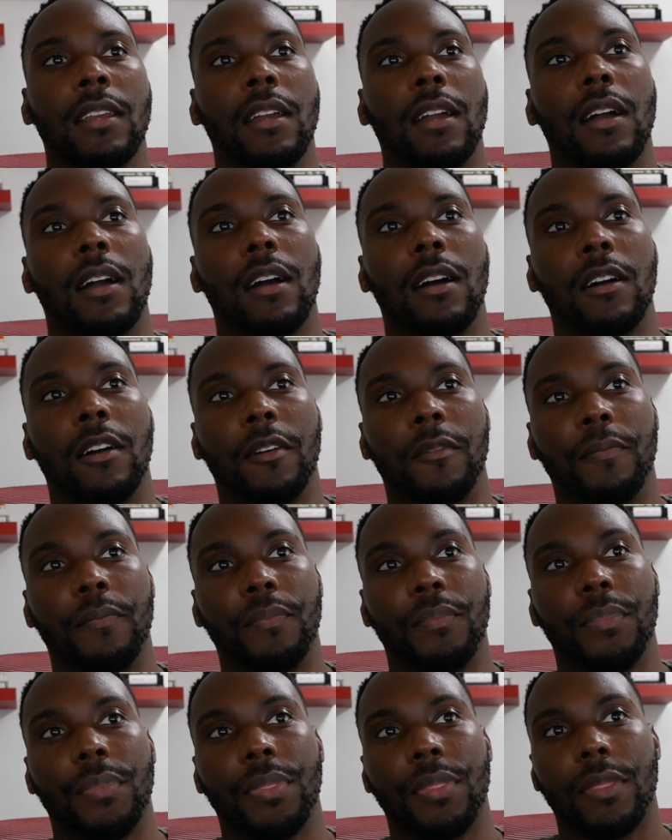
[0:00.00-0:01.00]
Um,
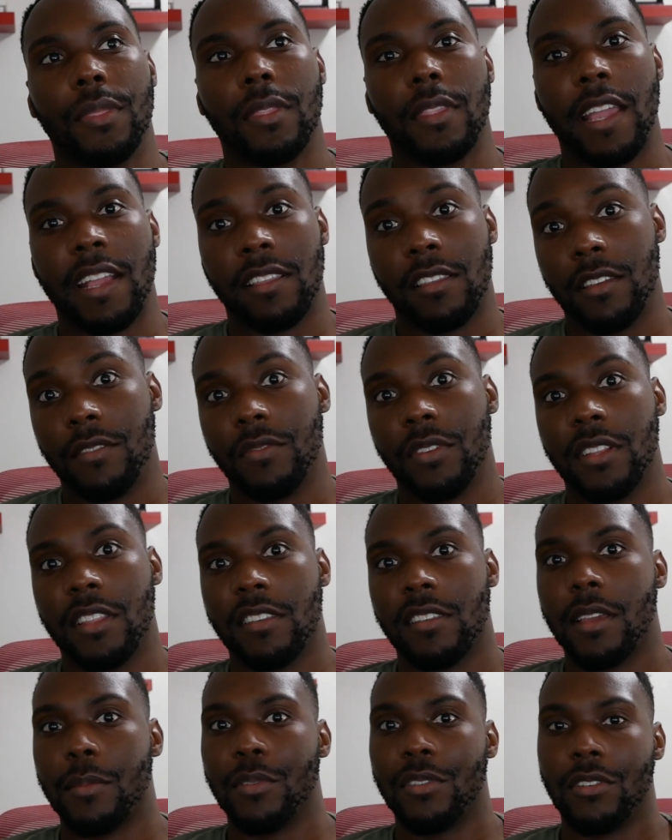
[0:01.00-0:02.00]
that's it for this
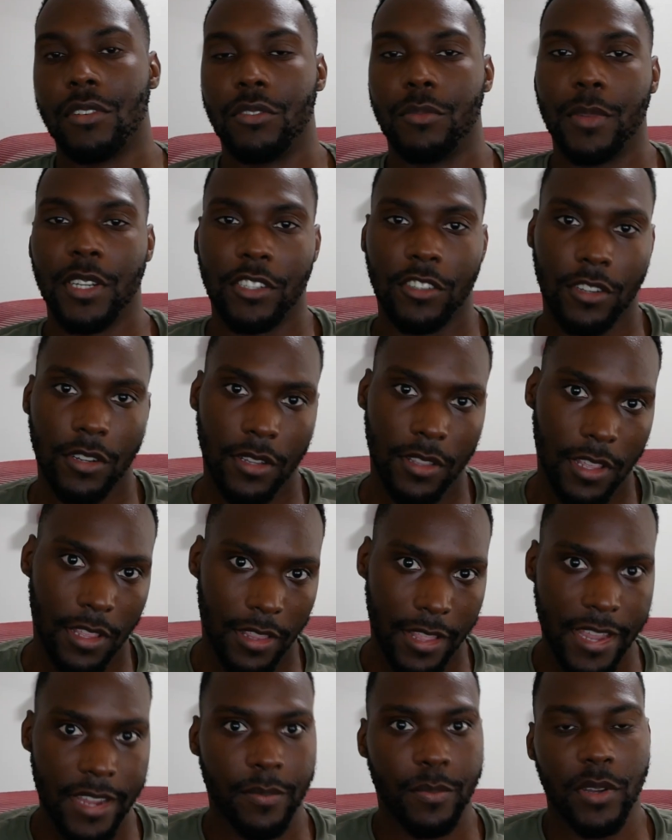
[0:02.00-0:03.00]
episode. Make sure you hit the
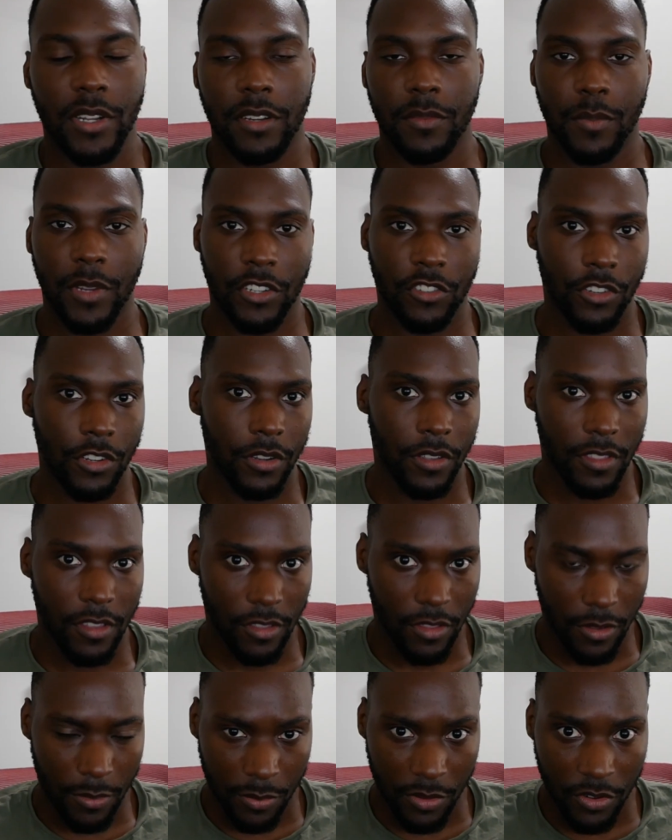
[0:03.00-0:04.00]
like button, make sure you hit the
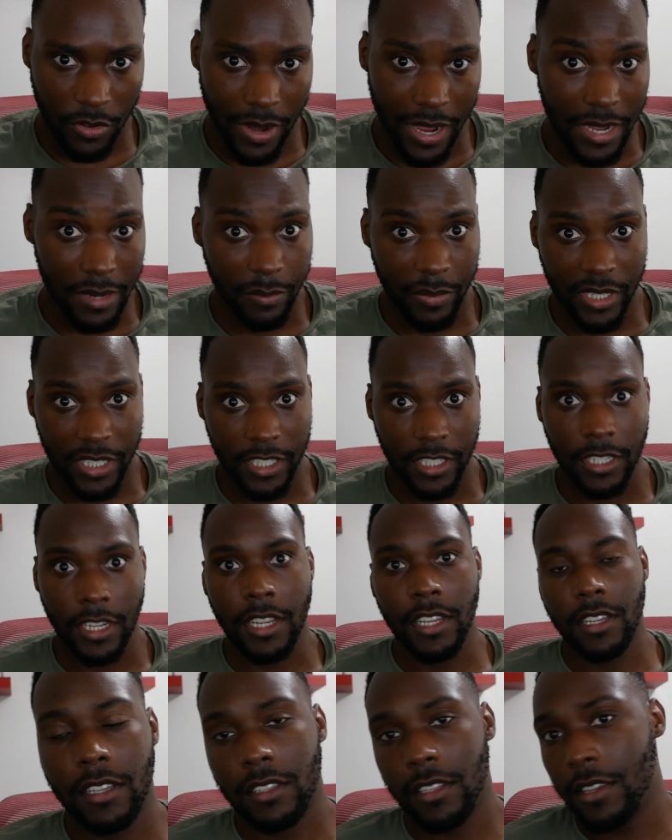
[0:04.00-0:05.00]
subscribe button,
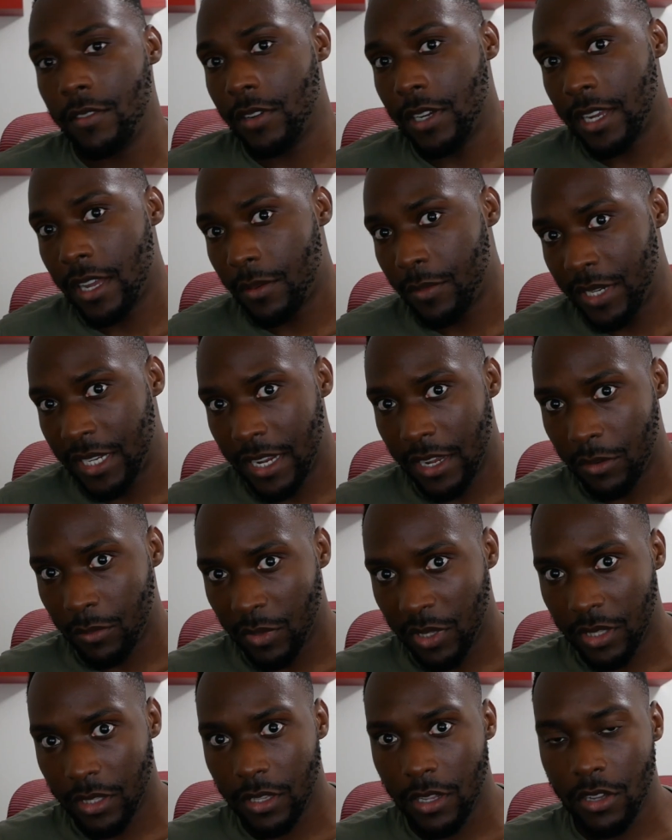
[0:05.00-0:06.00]
leave a comment down
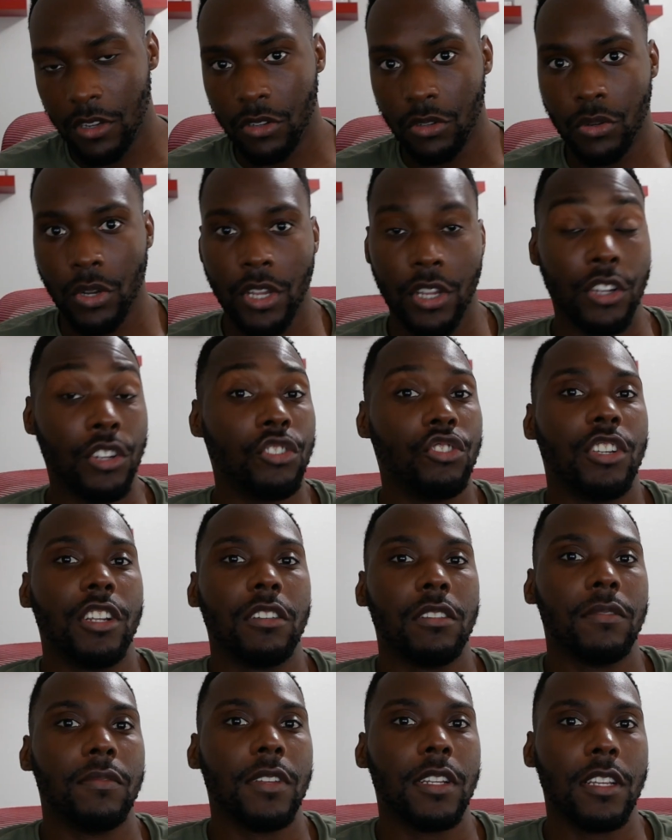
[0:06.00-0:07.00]
below, share
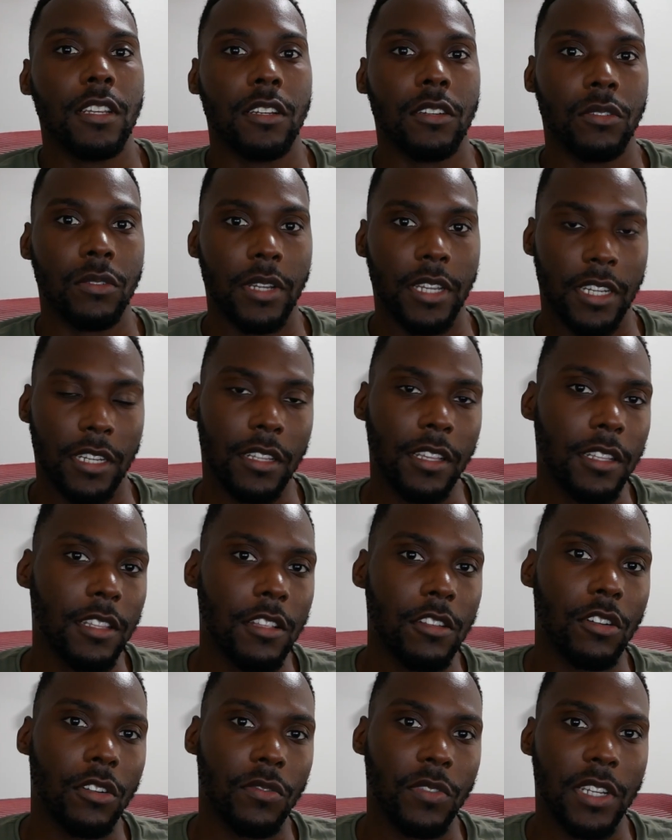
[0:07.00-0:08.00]
the video, and click the
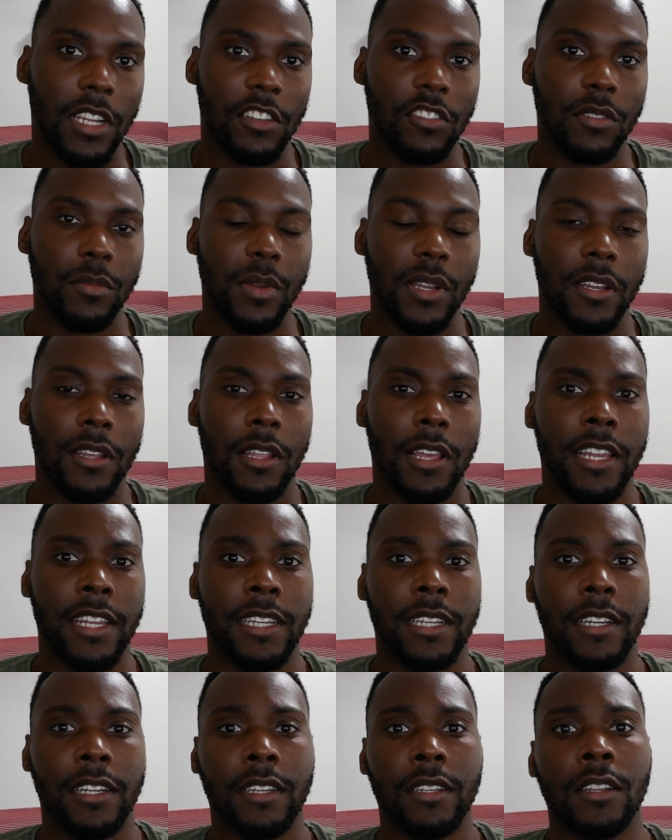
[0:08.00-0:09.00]
notification bell
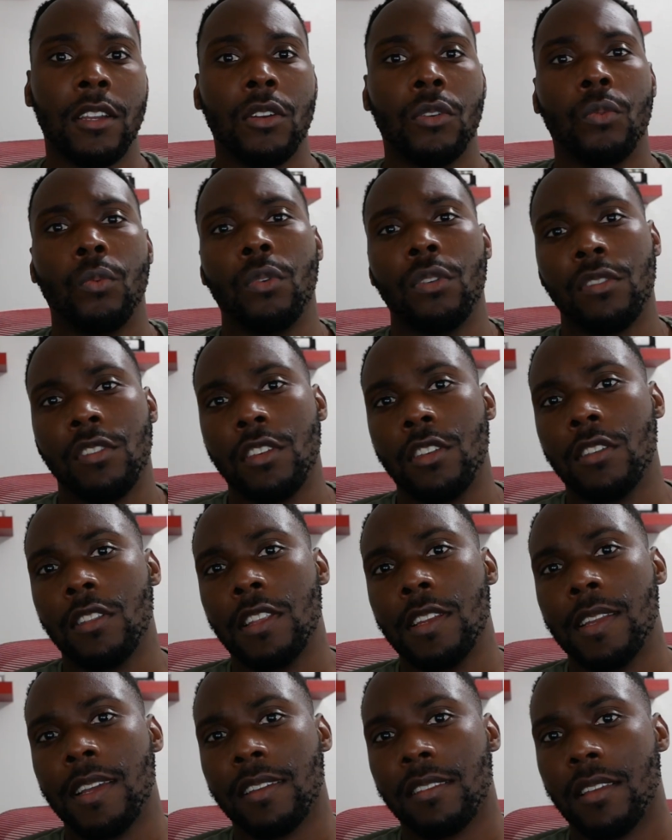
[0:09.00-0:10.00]
icon. We'll see you in the
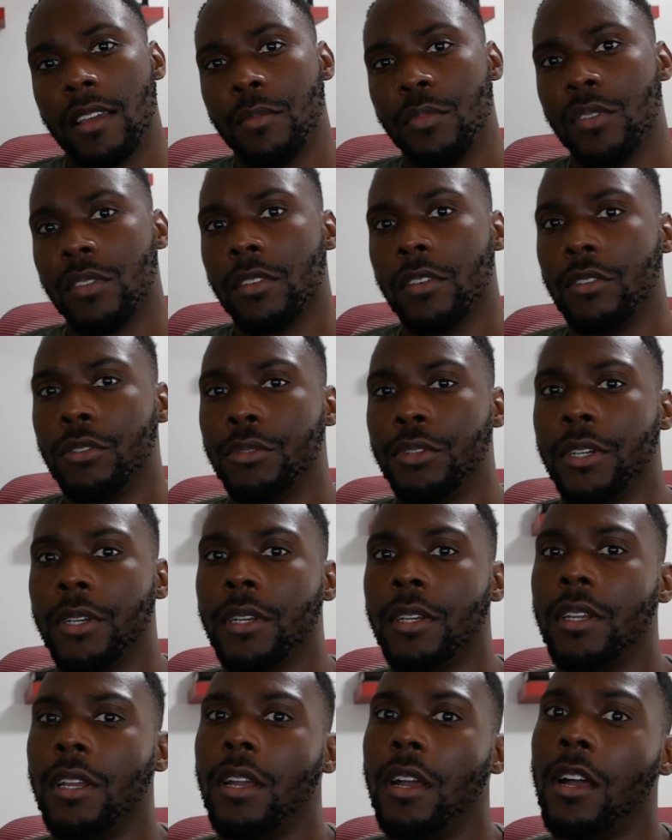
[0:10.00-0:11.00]
next episode.
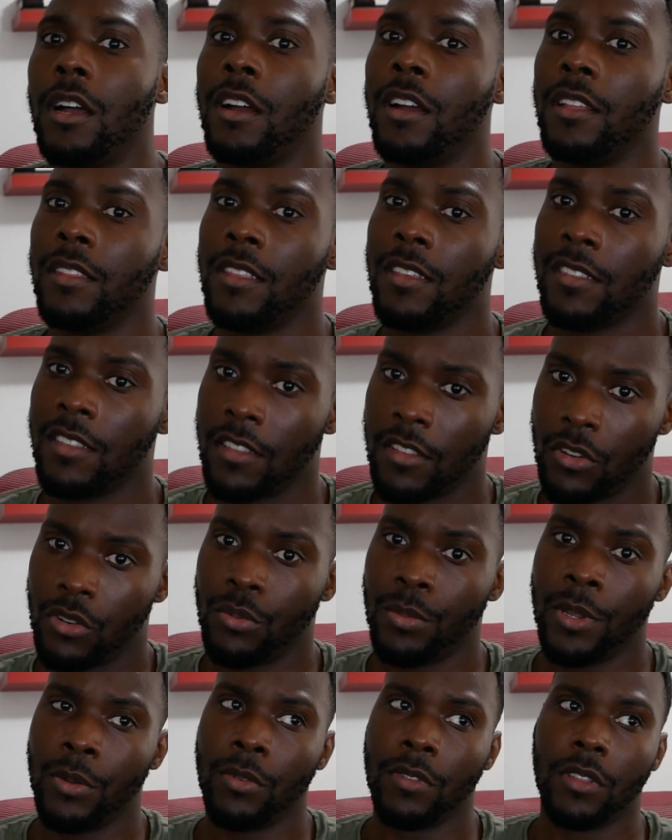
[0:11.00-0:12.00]
Uh, this is
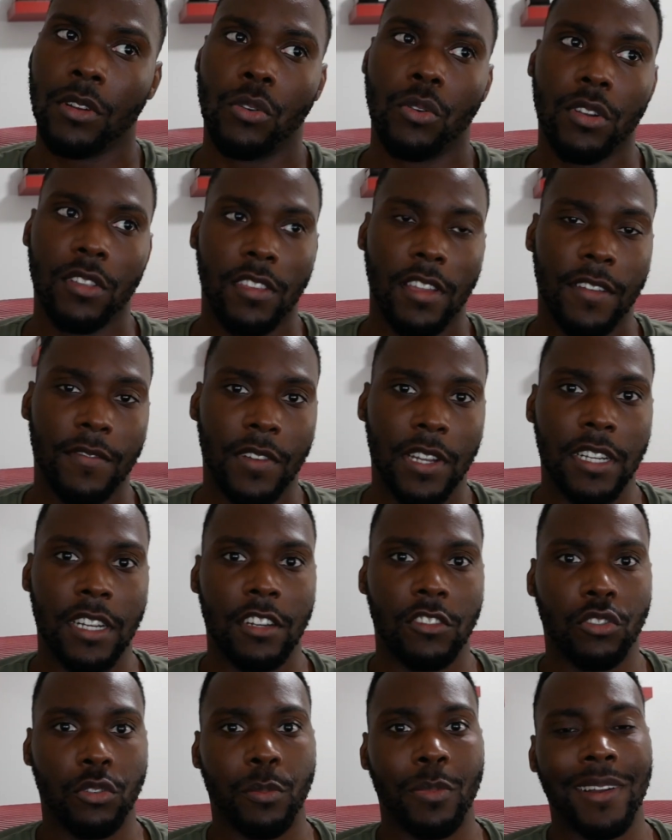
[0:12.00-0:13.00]
Obi with the Courtside
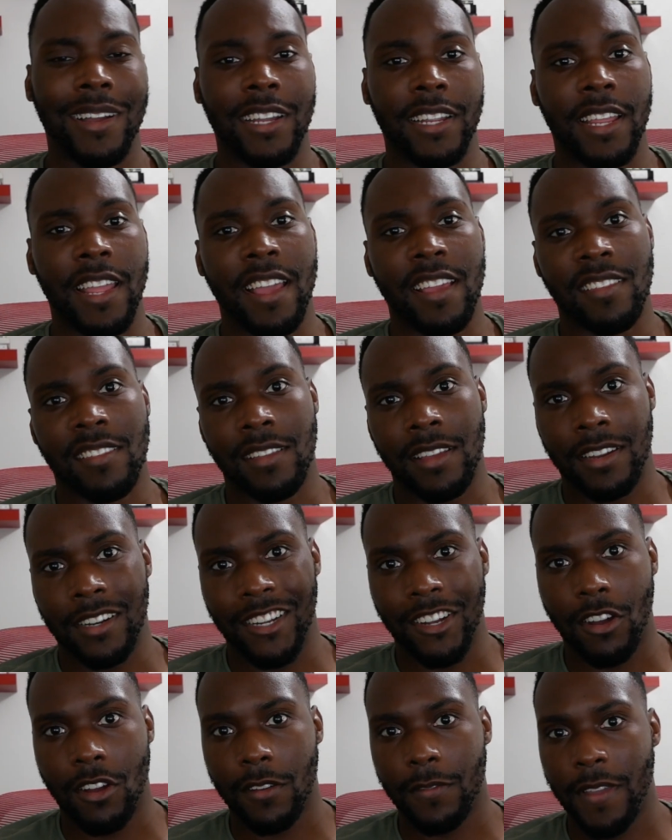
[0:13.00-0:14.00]
Financial Podcast signing
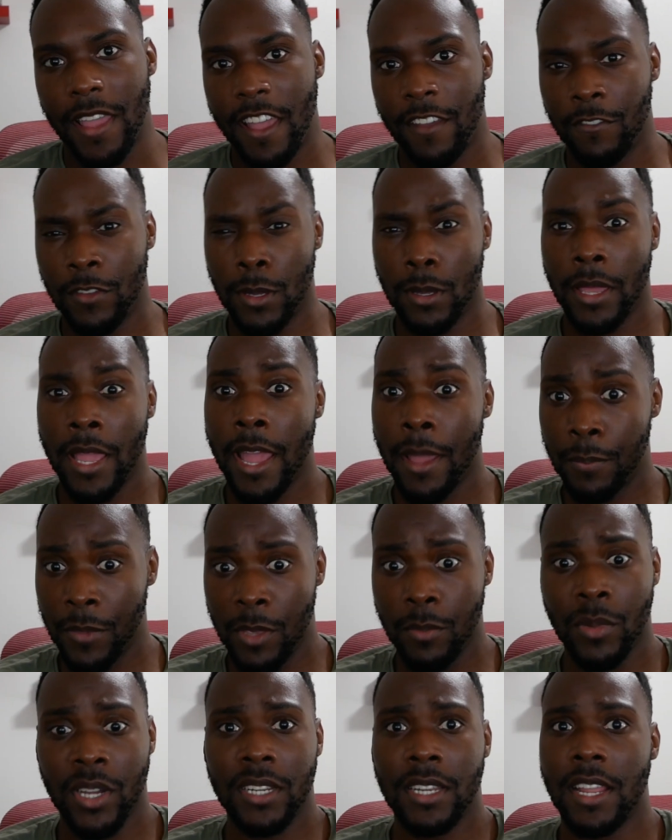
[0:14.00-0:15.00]
off. Happy, happy
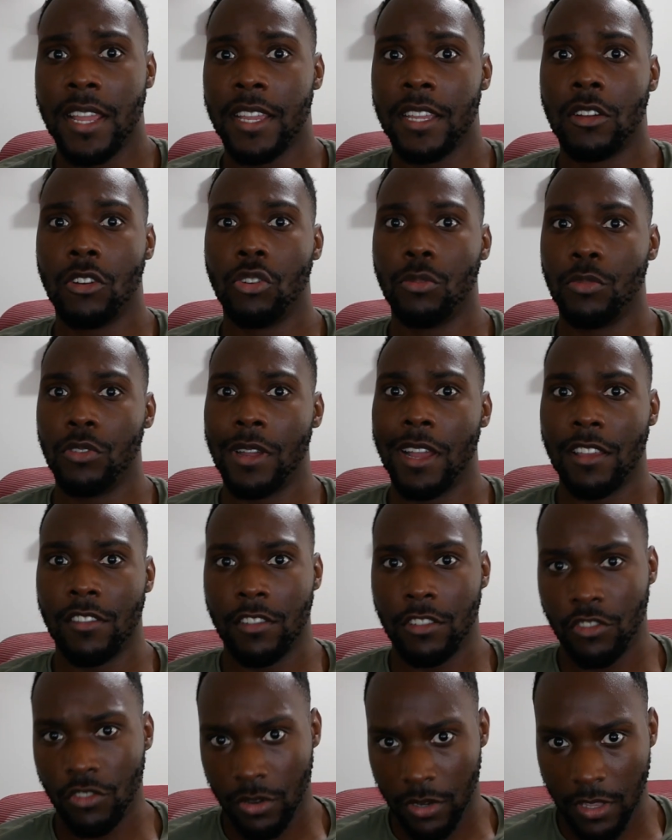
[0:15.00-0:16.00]
Monday. Hope you guys
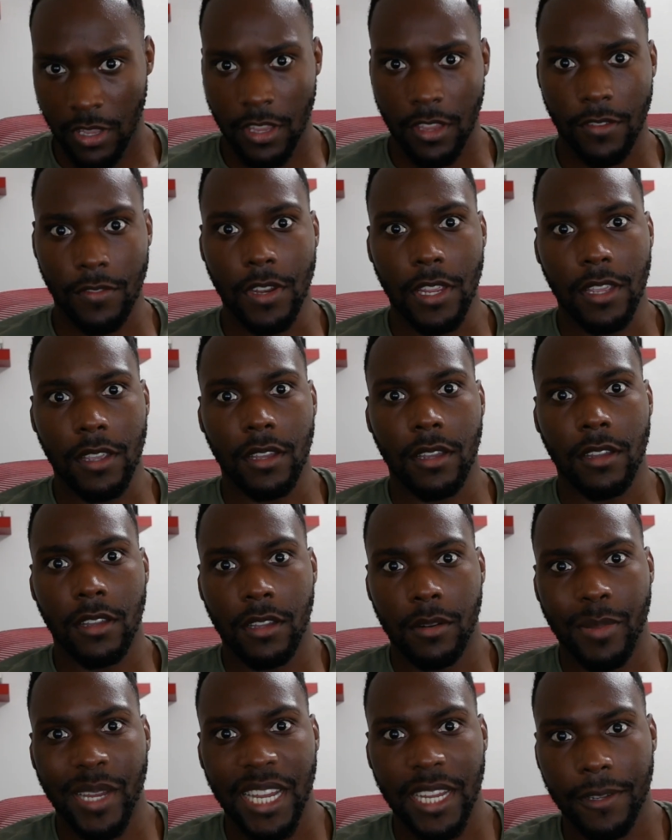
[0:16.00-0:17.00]
enjoy the evening.
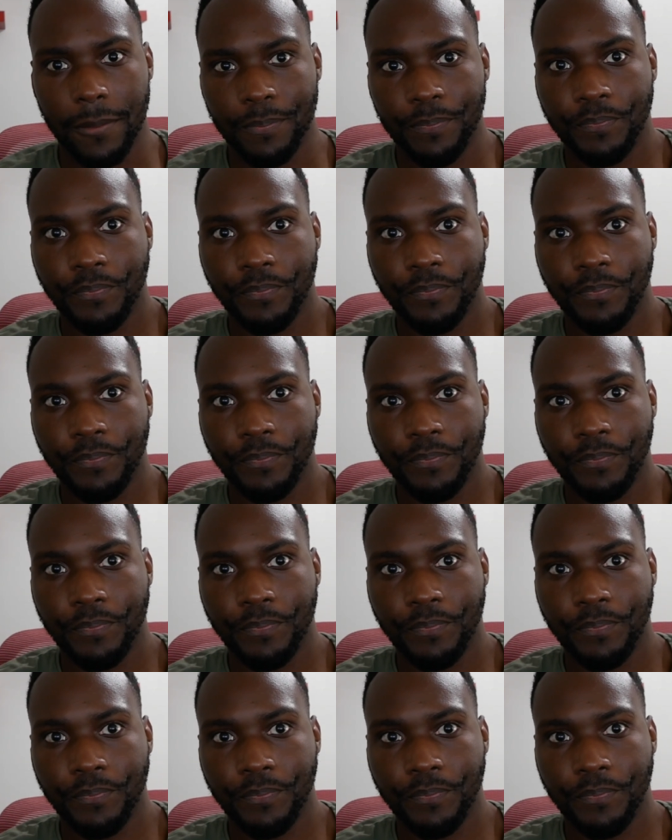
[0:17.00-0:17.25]
Goodbye.